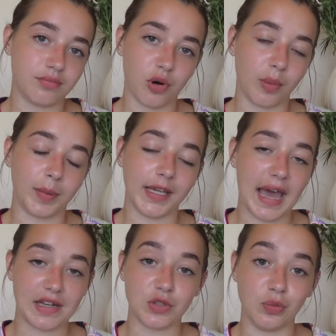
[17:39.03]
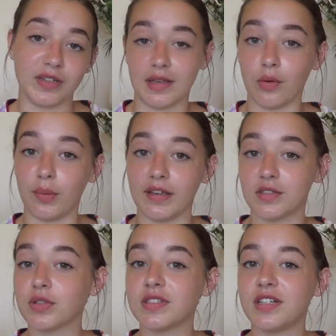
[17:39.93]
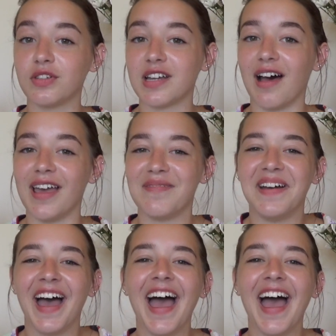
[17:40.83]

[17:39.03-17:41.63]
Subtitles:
probably at all, because I will be exhausted all the time